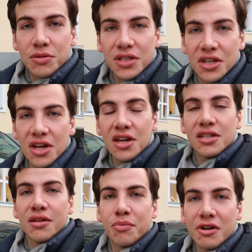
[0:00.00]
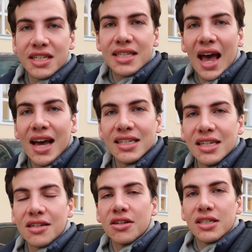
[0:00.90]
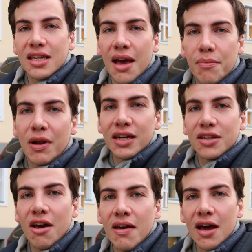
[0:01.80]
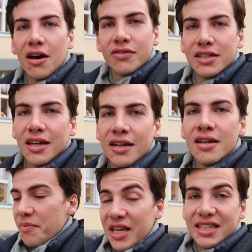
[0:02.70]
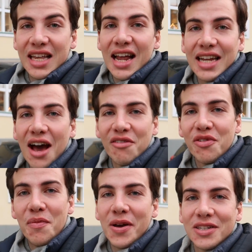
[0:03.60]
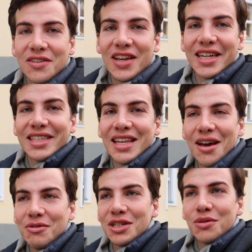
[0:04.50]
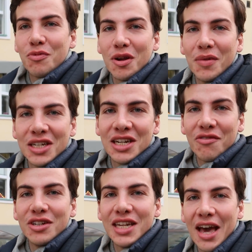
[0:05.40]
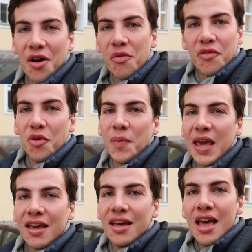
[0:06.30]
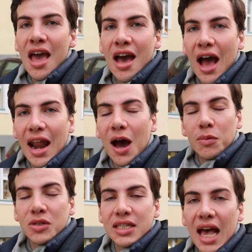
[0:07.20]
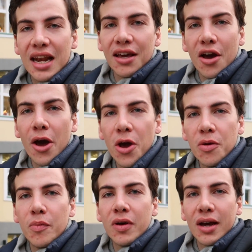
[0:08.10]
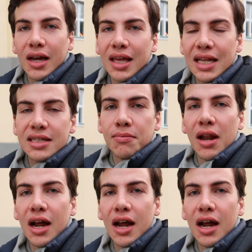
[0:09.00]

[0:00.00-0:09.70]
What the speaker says: was good, pretty standard, good to get blood going after being sat down for most of yesterday, which is pretty much every day off for me. And now I'm just heading home. I'm gonna get some